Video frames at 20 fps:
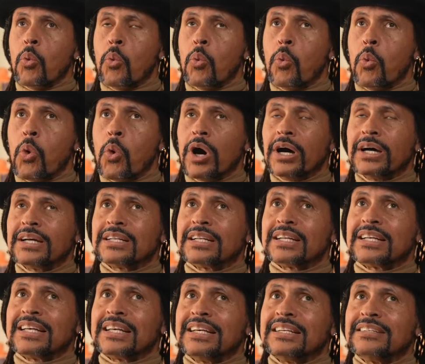what
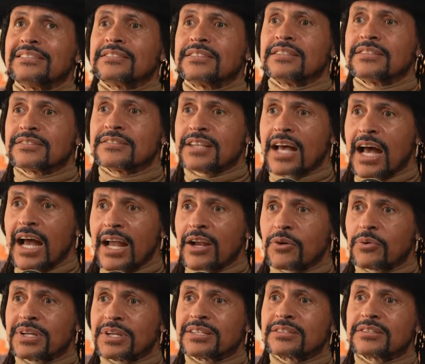is
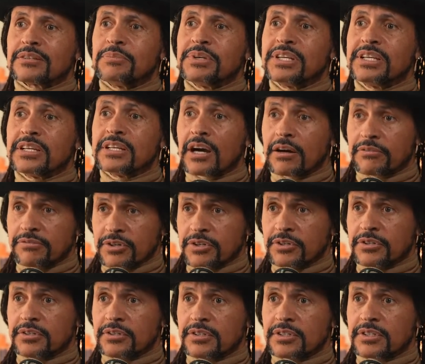desiring to be
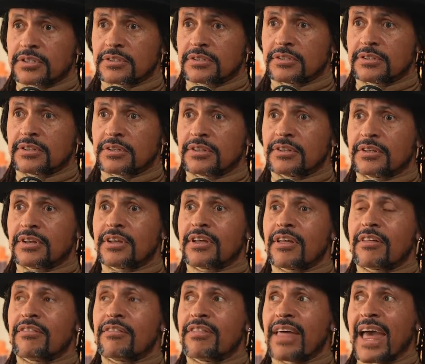governed
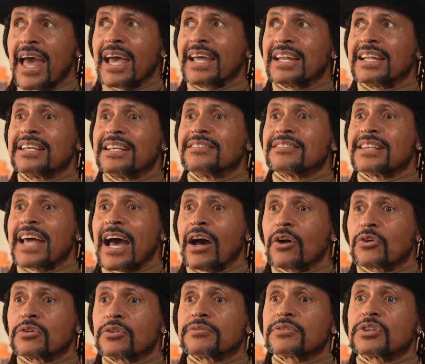that is
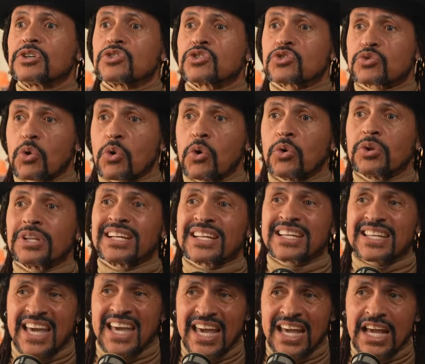out of control and
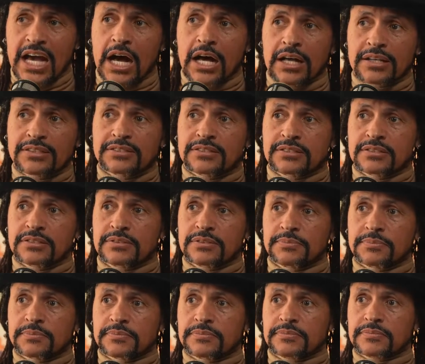chaos.
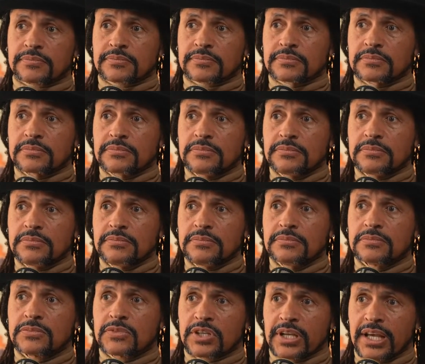
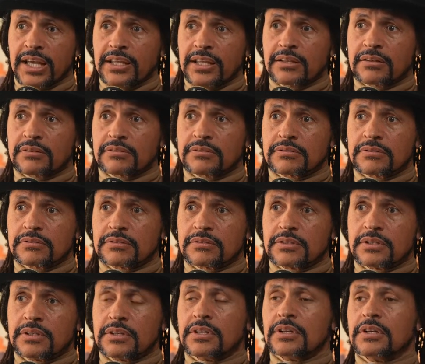Okay?
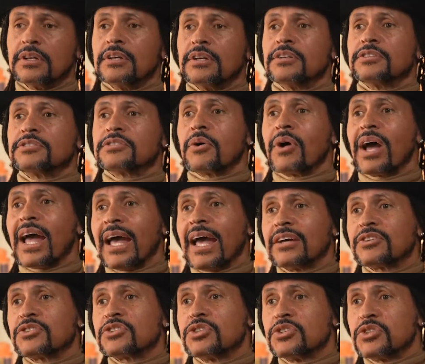So
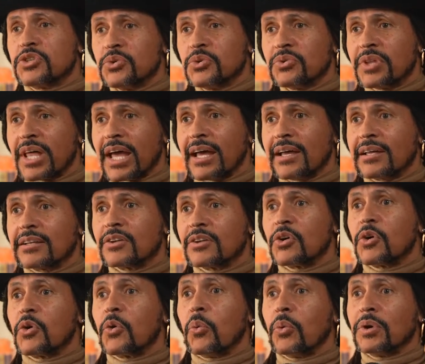as you do that,
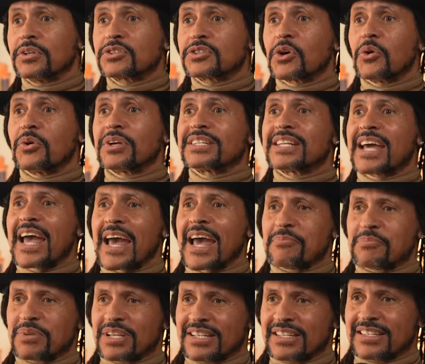what's going to
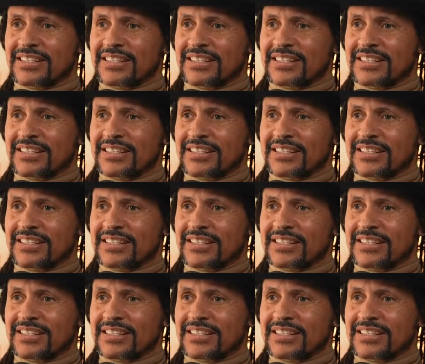happen?